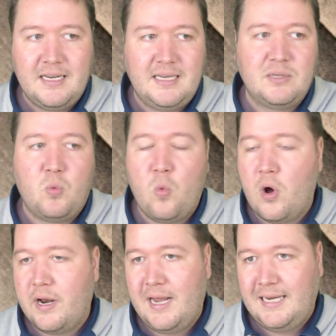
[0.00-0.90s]
is
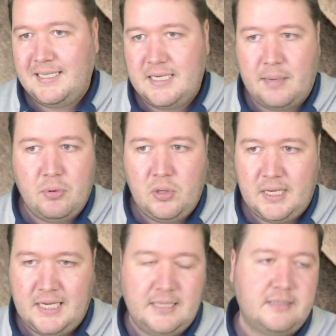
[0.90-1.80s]
what a double
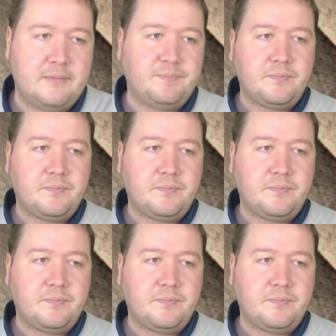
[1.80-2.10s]
is.